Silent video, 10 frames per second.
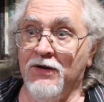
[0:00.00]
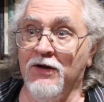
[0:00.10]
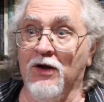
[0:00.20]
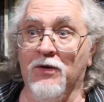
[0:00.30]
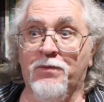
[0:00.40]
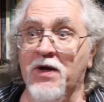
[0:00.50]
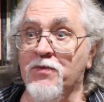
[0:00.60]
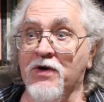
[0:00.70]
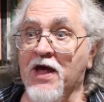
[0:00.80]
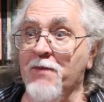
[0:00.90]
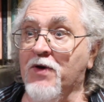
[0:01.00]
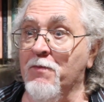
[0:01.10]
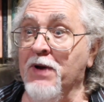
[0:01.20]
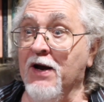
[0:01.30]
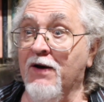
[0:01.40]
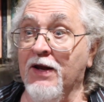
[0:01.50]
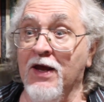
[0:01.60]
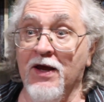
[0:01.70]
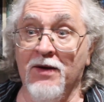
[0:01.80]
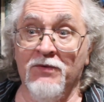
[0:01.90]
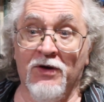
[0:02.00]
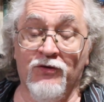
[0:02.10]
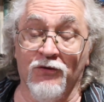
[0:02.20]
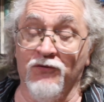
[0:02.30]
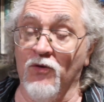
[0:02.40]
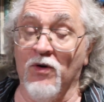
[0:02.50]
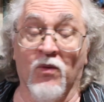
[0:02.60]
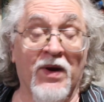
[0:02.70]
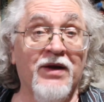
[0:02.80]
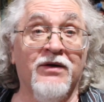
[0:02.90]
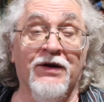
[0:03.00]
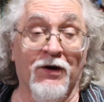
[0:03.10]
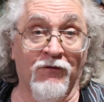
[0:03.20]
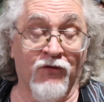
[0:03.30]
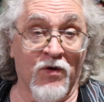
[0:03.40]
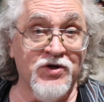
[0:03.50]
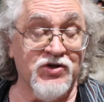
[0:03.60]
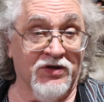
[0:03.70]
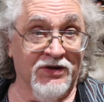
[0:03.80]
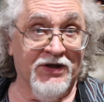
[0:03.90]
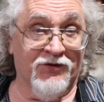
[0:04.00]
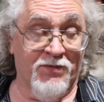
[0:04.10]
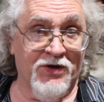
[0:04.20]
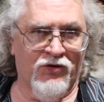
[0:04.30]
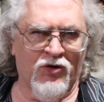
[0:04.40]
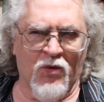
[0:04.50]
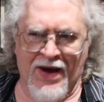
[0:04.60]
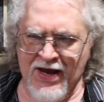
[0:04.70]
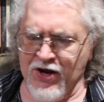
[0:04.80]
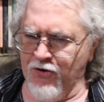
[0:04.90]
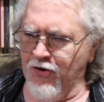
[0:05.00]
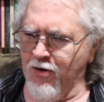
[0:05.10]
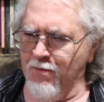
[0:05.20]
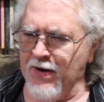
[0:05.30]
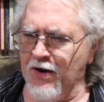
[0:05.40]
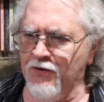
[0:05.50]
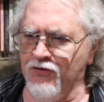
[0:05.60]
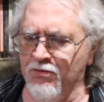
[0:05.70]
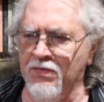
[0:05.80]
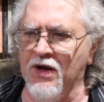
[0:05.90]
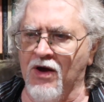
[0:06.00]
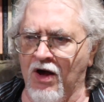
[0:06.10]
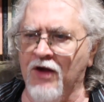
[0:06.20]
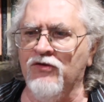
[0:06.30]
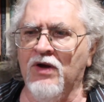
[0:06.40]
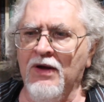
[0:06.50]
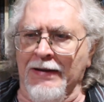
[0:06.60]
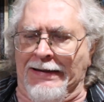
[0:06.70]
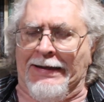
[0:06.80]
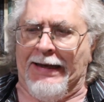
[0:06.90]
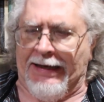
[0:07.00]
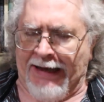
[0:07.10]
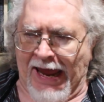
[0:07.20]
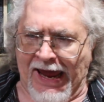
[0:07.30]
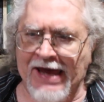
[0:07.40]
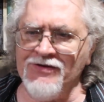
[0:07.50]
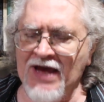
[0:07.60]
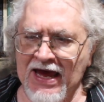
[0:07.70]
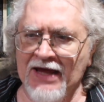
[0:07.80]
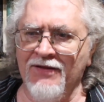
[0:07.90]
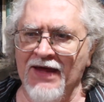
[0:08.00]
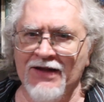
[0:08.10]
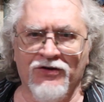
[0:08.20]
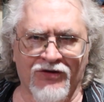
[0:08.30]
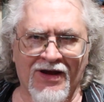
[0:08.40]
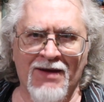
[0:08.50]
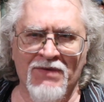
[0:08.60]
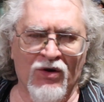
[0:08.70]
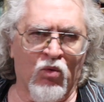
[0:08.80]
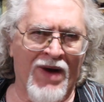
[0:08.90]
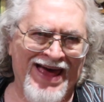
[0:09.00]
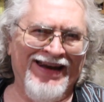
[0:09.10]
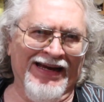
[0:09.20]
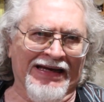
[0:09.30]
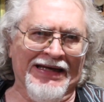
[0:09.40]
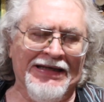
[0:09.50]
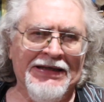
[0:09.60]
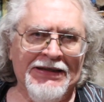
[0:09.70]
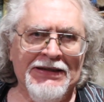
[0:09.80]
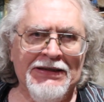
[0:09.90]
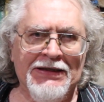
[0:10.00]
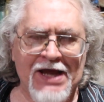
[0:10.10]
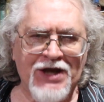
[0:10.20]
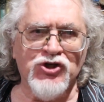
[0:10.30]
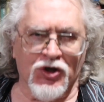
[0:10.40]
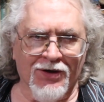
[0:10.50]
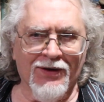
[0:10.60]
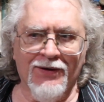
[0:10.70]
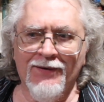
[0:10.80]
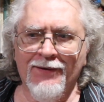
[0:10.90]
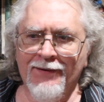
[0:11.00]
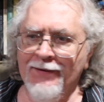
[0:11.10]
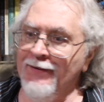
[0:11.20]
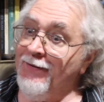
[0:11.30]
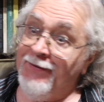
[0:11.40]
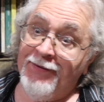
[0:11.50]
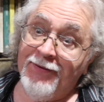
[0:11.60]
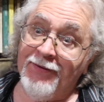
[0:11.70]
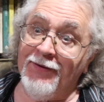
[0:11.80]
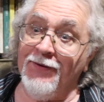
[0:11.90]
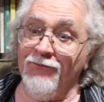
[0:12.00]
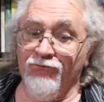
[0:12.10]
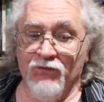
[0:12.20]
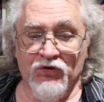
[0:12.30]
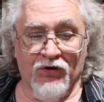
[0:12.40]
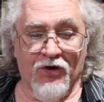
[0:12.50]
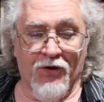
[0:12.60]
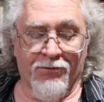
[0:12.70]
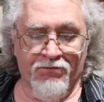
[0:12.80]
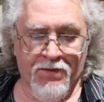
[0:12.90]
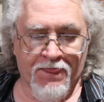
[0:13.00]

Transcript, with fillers: You know, people kept comparing him to Ford Wheaton, and unfortunately it's been too accurate a comparison because he has had that same erratic nature. Um, so,